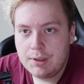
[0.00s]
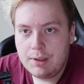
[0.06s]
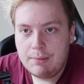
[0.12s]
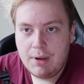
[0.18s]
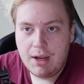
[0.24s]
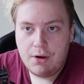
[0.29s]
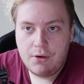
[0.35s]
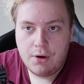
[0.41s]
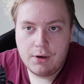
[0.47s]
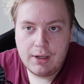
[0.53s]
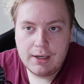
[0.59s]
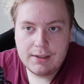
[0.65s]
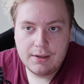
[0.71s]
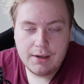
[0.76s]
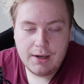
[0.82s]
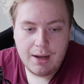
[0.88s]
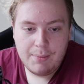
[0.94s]
might not like
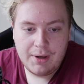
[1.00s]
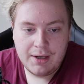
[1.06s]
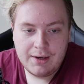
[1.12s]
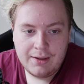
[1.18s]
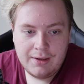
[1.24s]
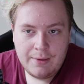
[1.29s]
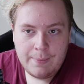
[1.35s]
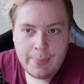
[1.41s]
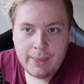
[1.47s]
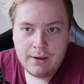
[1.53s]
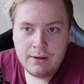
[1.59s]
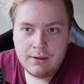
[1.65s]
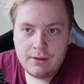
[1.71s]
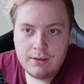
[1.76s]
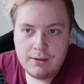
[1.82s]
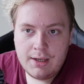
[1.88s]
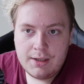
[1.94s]
the guy, but
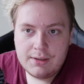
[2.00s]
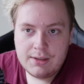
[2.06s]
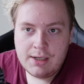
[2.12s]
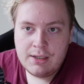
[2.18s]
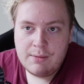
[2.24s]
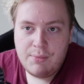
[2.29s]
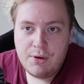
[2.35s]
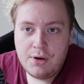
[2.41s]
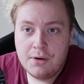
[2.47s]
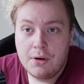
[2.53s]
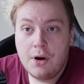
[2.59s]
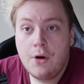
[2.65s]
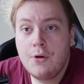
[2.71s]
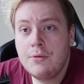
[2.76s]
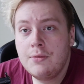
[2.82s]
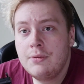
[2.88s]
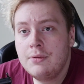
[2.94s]
yeah, deciding to burn your
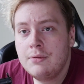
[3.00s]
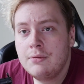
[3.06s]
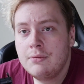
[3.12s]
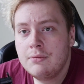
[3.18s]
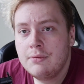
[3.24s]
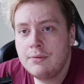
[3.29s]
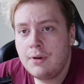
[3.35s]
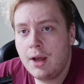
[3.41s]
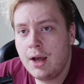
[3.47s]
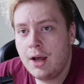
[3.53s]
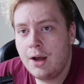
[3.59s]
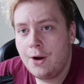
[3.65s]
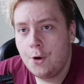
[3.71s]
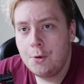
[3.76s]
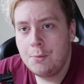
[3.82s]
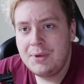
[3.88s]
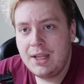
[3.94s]
own
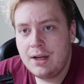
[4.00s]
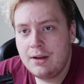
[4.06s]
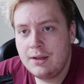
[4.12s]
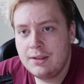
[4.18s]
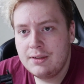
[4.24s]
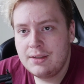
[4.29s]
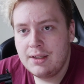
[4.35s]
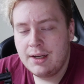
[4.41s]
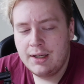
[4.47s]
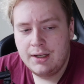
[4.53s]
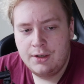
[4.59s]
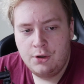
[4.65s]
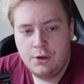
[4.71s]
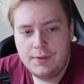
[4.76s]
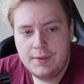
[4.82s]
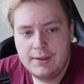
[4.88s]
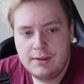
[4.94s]
home down is
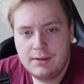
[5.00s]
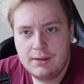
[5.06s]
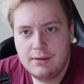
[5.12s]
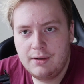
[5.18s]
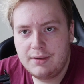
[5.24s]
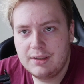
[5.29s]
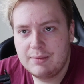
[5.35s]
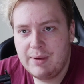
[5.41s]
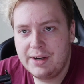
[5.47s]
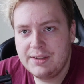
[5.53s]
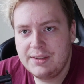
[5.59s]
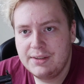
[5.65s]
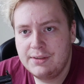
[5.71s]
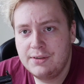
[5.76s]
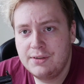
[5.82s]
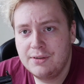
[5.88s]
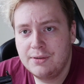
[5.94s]
not the smartest
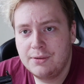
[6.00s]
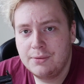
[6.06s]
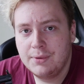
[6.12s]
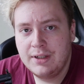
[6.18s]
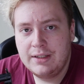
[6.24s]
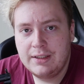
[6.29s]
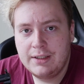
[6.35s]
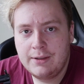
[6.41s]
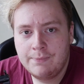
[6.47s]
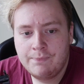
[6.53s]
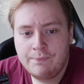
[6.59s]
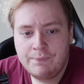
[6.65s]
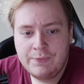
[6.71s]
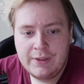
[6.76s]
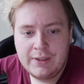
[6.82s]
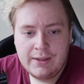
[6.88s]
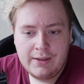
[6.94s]
thing to do, really.
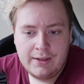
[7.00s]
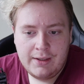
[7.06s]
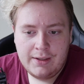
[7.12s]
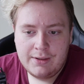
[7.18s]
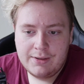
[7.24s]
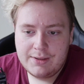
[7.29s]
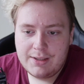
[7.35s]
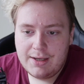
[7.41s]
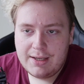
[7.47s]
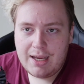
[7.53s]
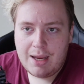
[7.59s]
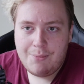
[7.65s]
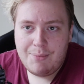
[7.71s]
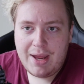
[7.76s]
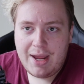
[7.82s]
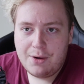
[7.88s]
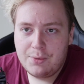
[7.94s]
Because yeah, he
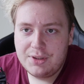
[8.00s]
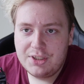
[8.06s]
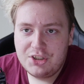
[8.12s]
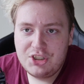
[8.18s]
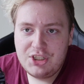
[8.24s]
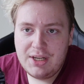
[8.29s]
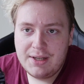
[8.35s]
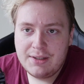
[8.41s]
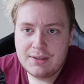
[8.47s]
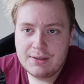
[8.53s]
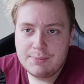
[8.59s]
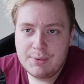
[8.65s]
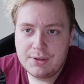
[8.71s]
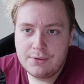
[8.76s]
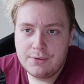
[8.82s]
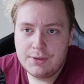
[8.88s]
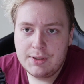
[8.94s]
came back with the shits
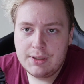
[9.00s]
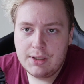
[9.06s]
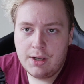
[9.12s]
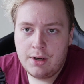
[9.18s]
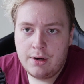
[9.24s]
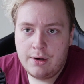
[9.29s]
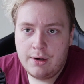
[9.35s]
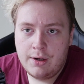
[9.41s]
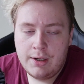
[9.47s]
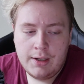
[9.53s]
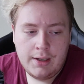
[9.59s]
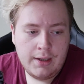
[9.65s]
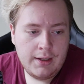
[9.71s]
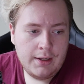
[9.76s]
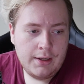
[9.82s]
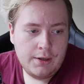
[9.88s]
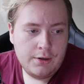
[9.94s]
because
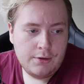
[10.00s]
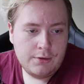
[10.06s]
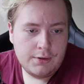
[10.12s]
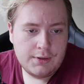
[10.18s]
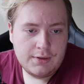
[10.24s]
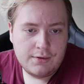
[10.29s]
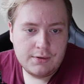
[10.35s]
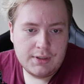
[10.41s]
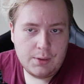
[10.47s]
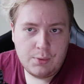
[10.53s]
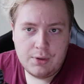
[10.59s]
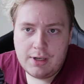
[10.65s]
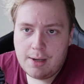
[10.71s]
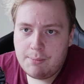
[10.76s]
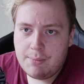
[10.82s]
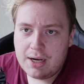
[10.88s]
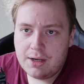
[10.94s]
they wouldn't
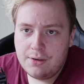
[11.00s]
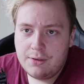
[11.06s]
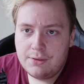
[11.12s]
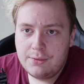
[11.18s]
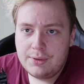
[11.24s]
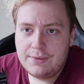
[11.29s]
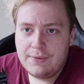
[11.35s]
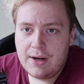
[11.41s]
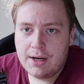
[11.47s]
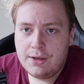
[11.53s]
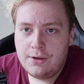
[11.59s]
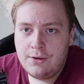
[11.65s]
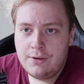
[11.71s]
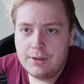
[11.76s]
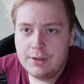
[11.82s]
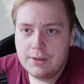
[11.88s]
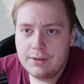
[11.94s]
let him back into his fucking
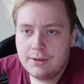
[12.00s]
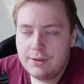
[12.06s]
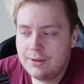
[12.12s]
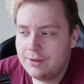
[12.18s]
unit,